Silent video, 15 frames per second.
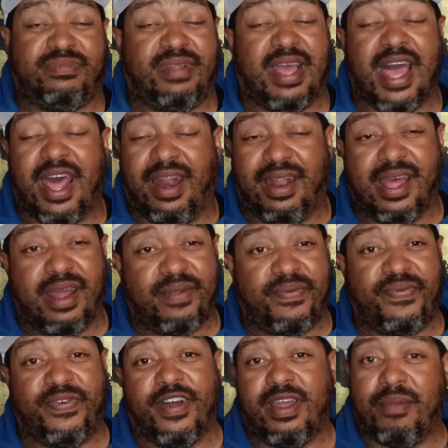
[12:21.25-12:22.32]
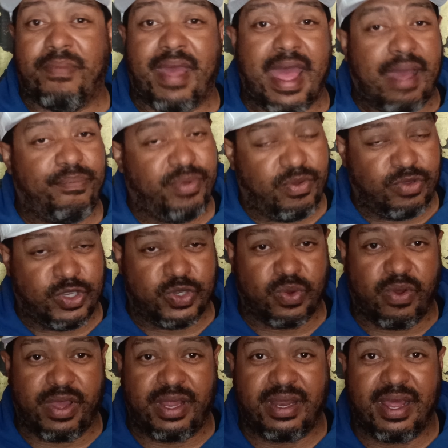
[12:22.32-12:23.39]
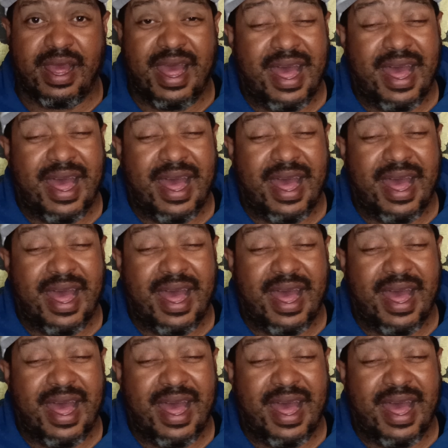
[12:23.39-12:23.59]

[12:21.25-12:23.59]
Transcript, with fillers: had a lot of fun. I'm happy to join.